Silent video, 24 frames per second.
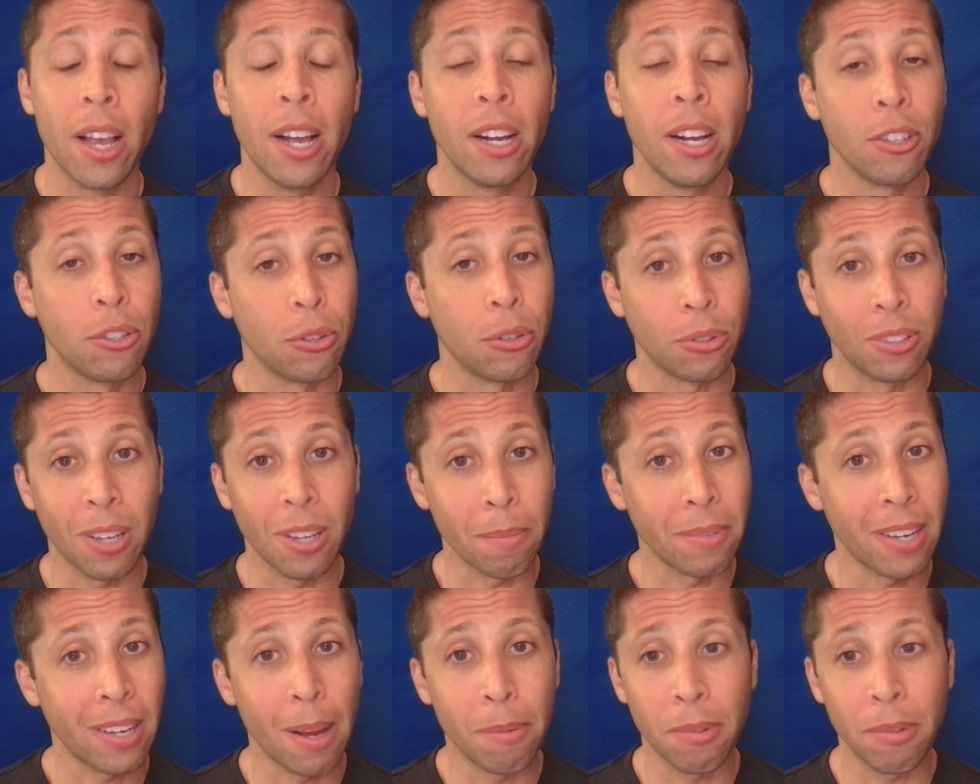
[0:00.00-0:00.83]
So
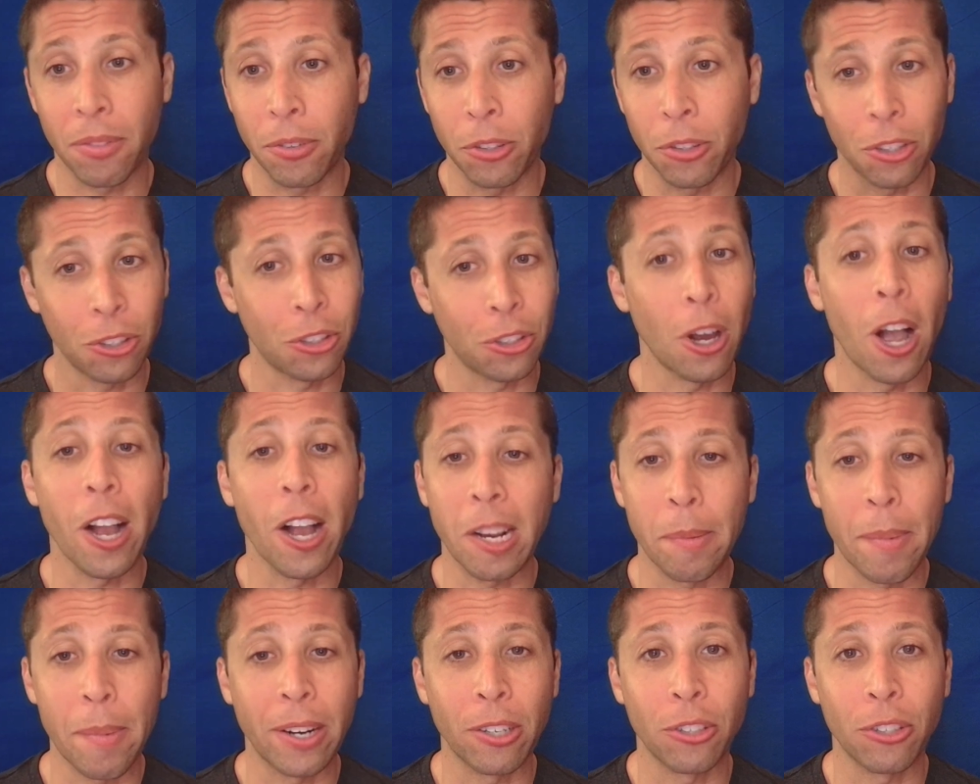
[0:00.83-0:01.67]
sometimes they're just talking
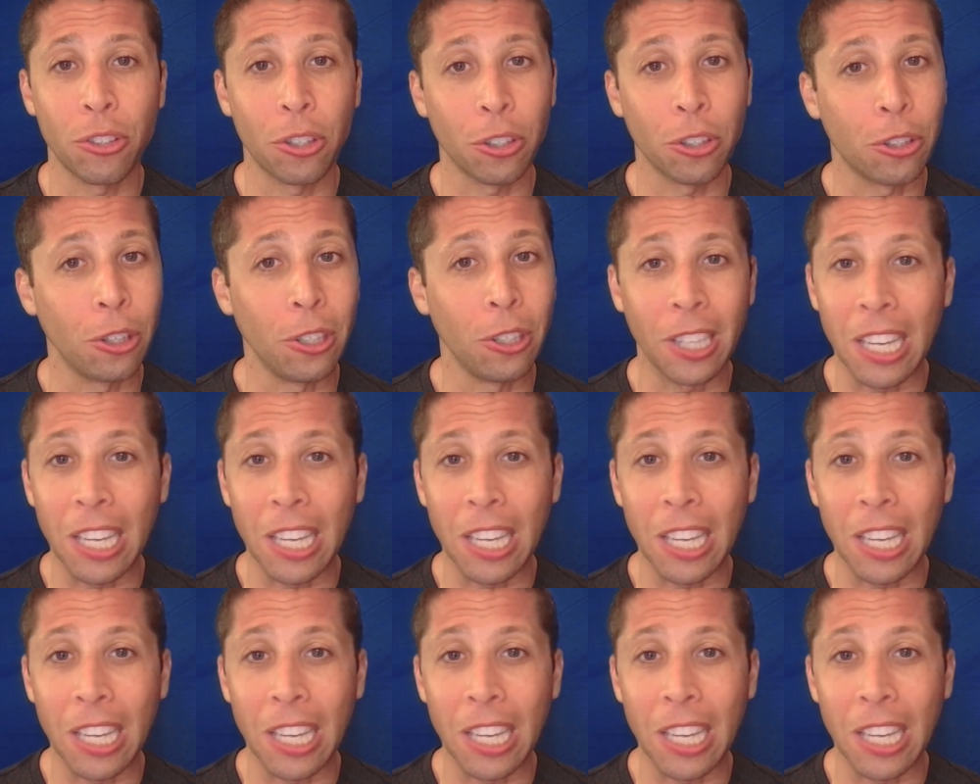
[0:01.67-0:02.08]
about a circle.